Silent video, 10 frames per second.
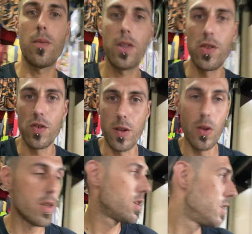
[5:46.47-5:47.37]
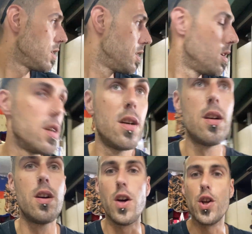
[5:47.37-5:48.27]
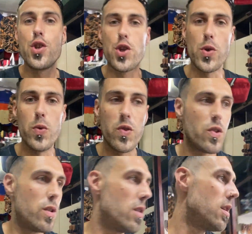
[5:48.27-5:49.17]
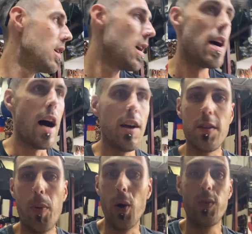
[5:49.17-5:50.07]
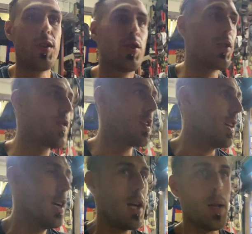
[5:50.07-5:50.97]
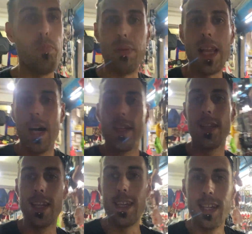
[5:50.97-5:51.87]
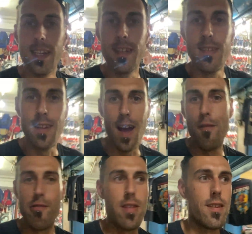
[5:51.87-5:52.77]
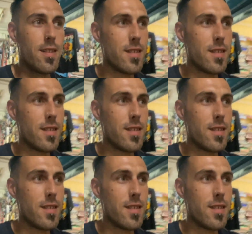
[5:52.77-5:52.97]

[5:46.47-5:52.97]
I can just look and choose as opposed to just blindly eating everything.